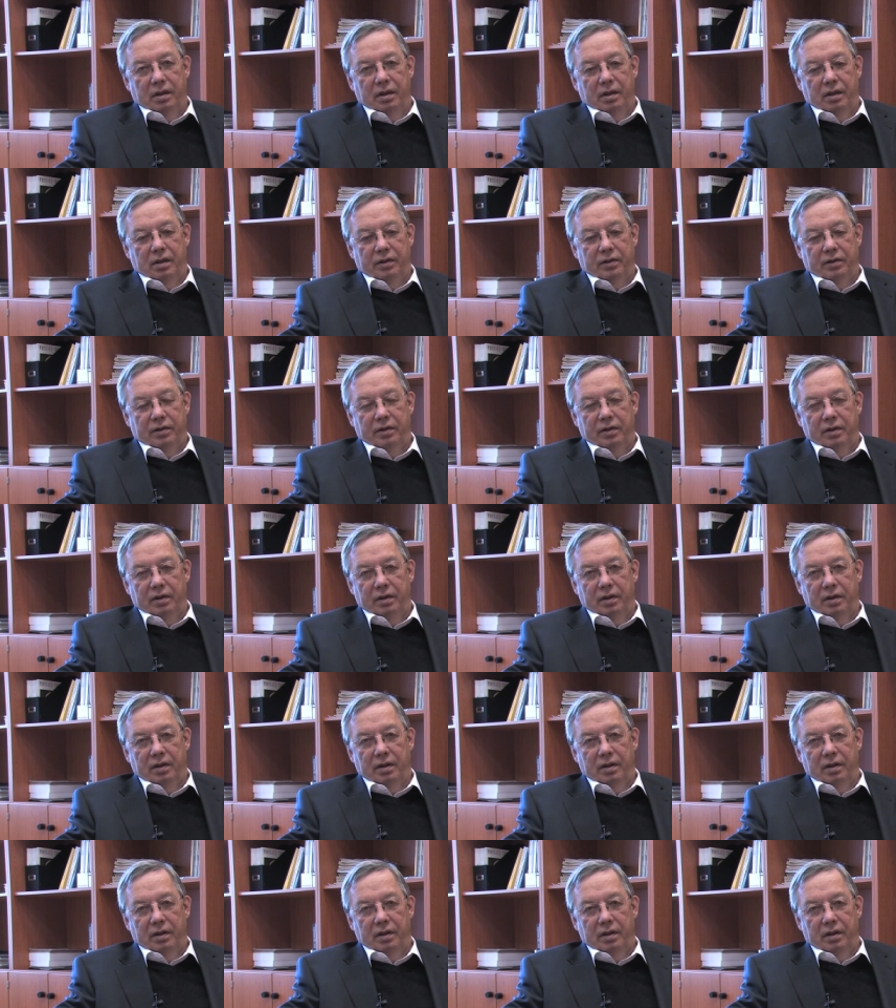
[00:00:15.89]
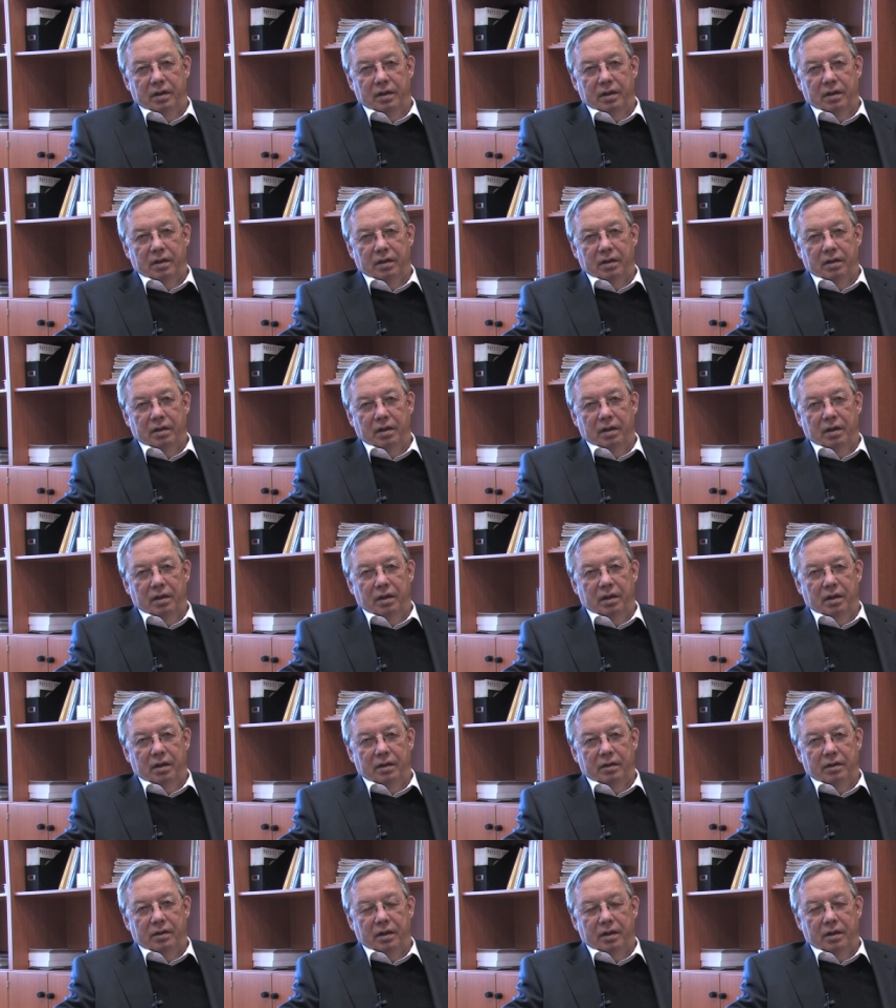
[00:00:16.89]
It's a
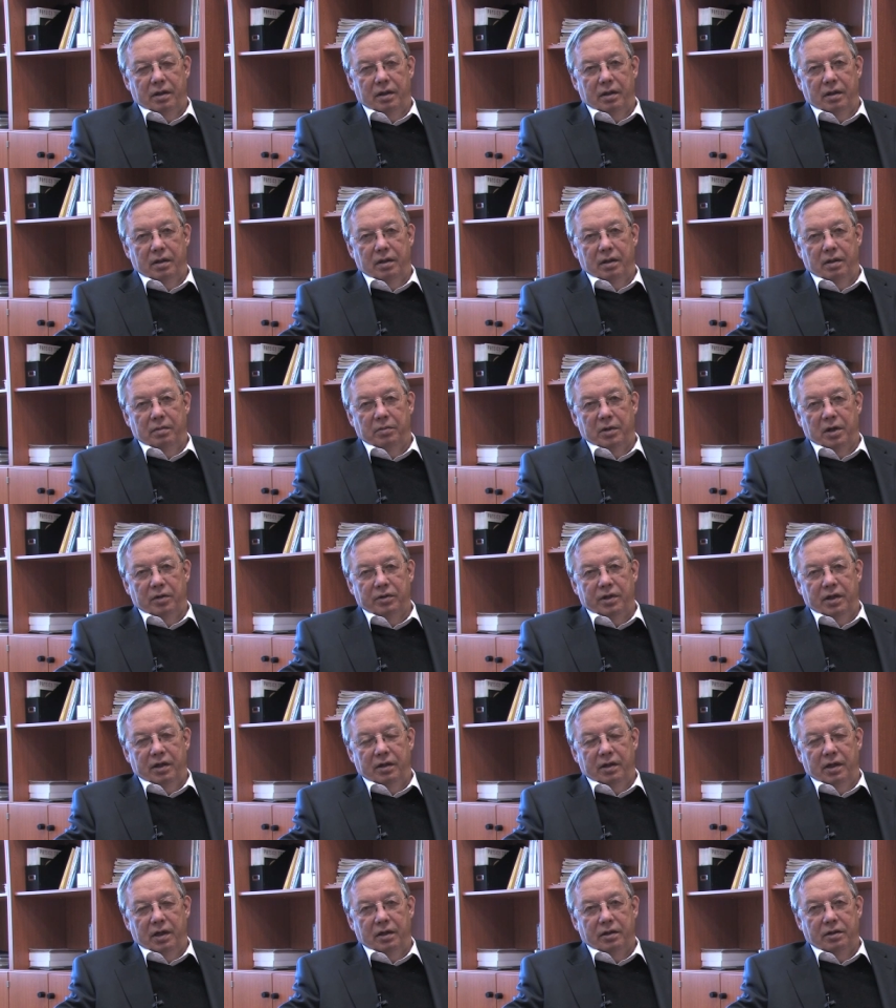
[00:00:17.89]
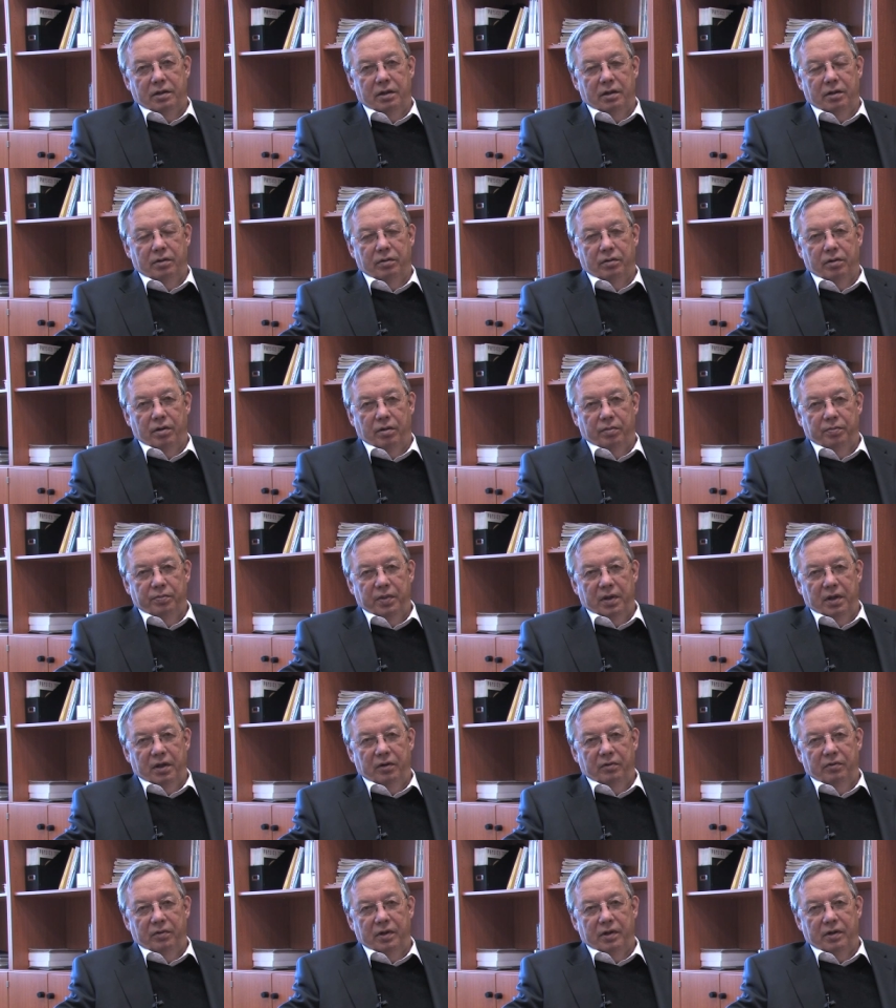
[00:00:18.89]
multinational
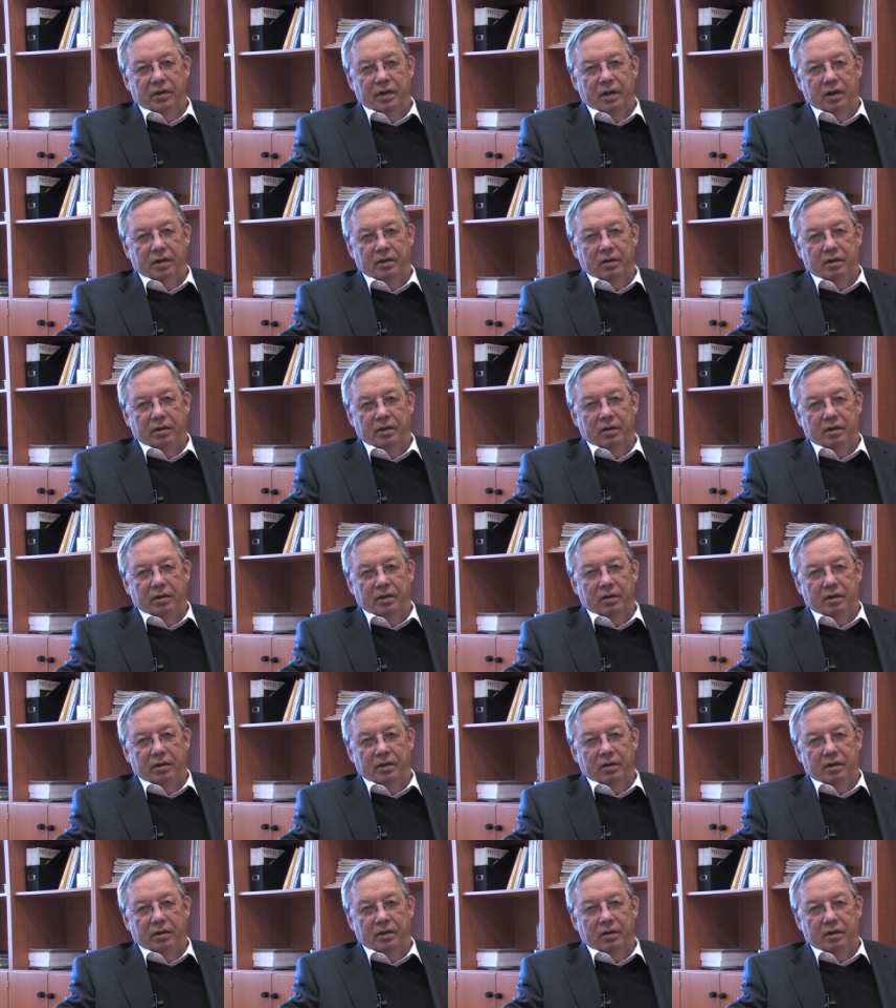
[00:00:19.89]
company with